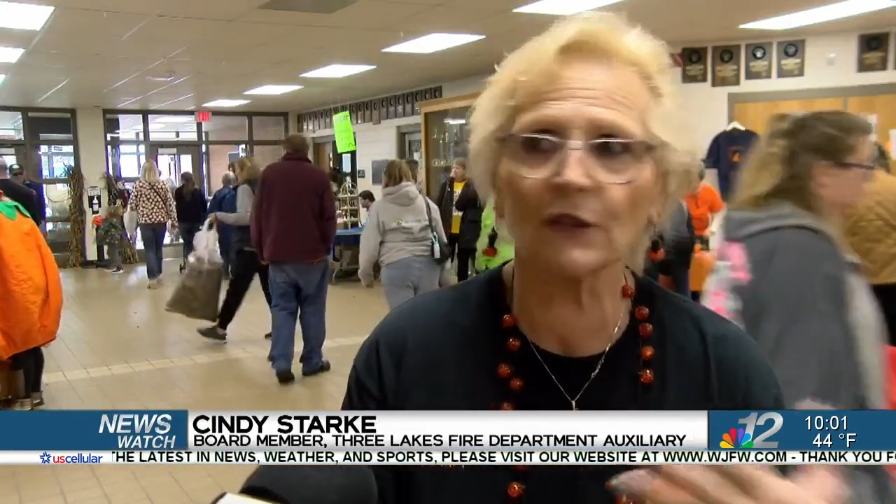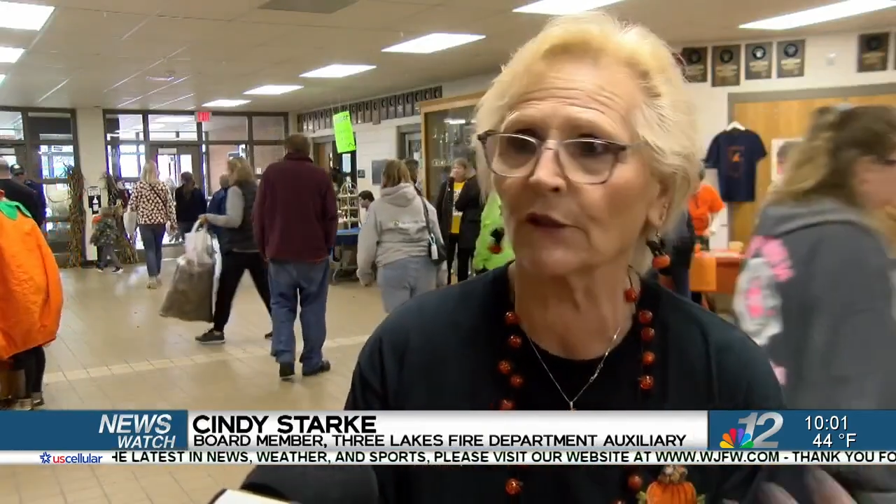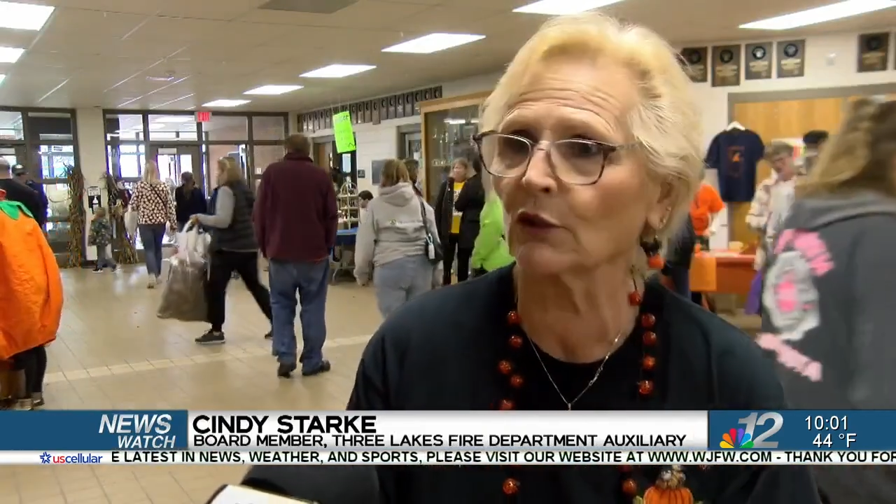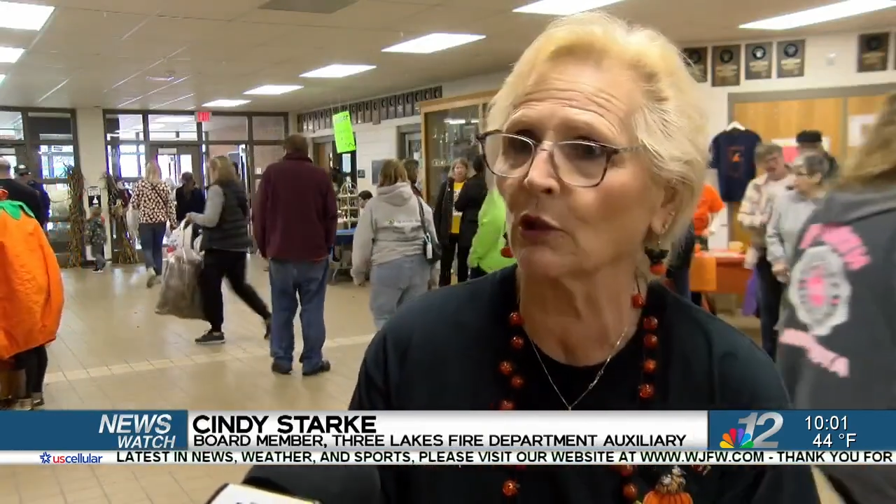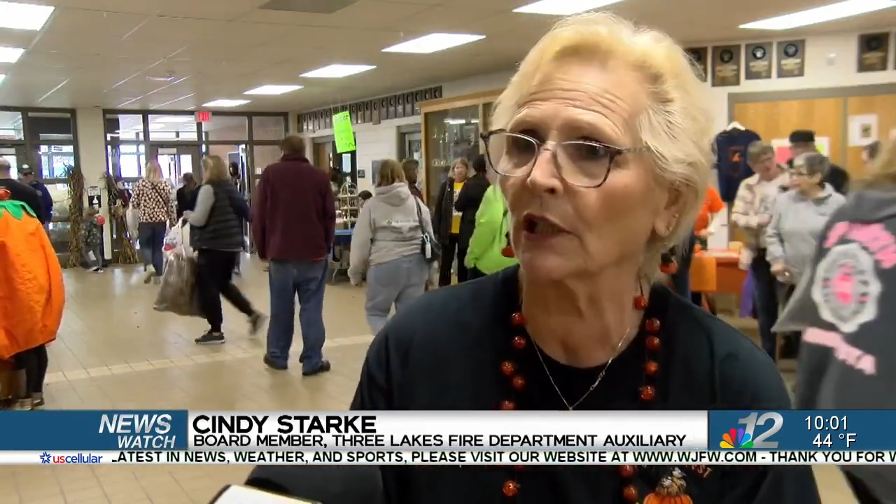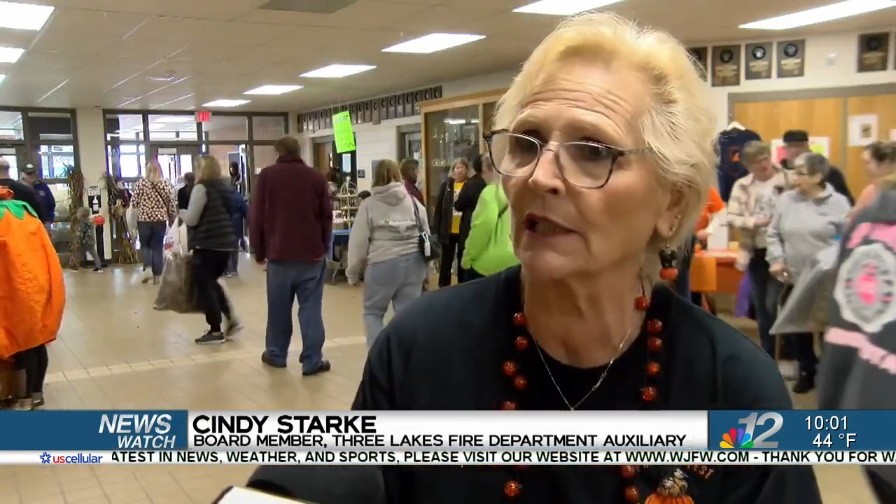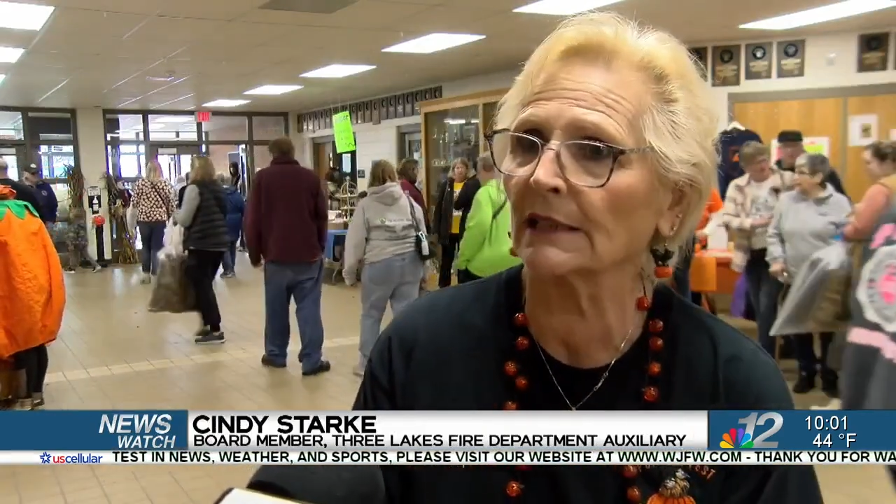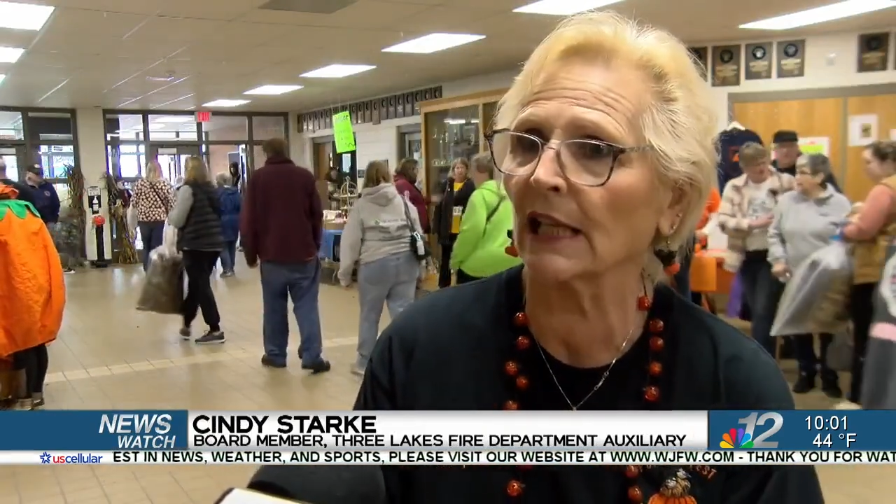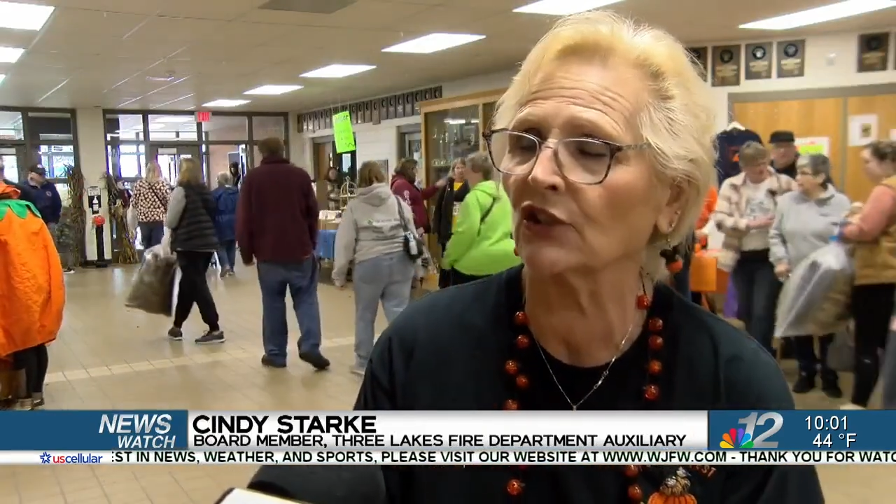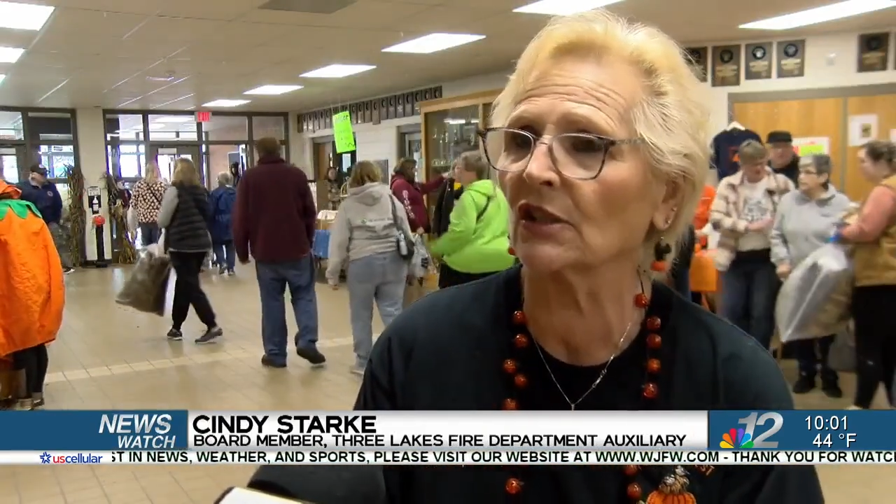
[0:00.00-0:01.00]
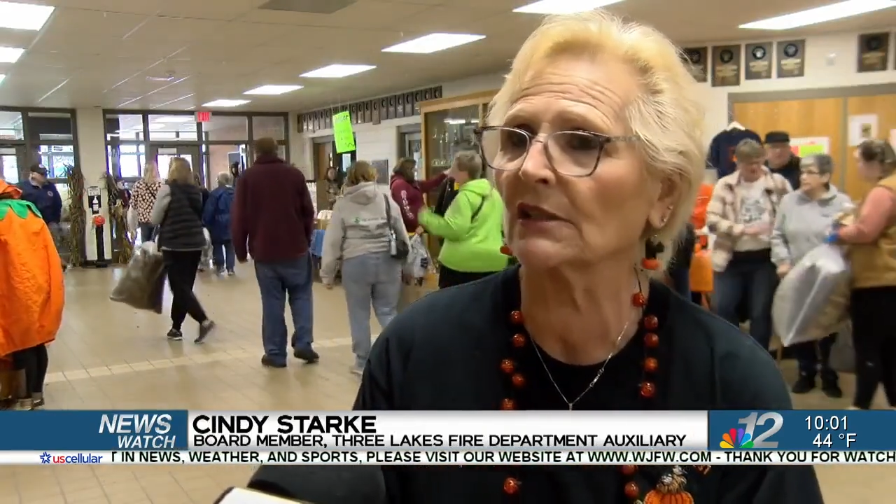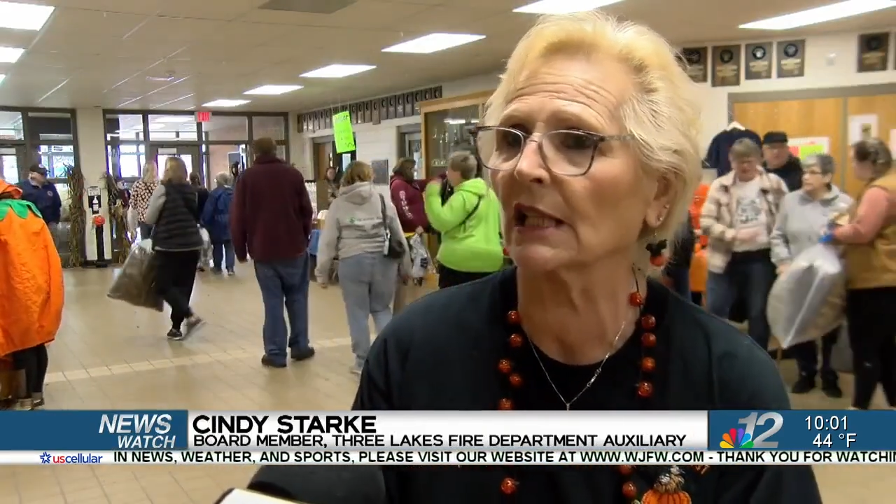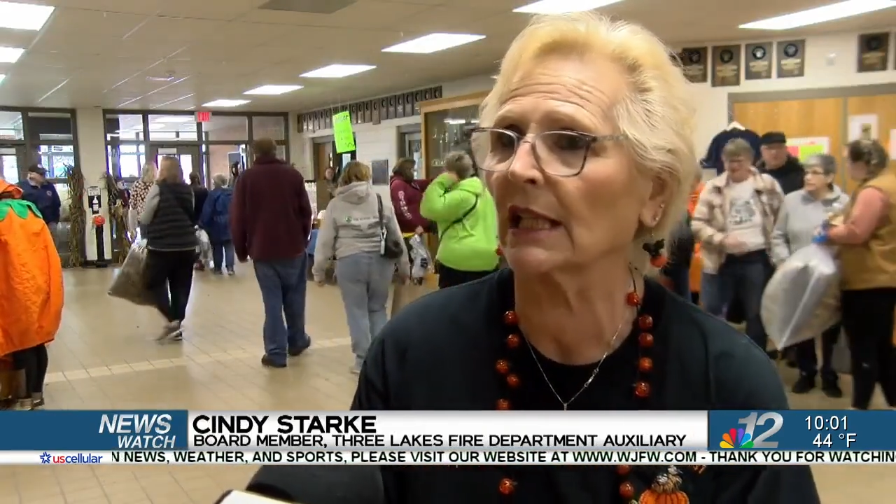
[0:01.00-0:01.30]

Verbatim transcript: for different organizations.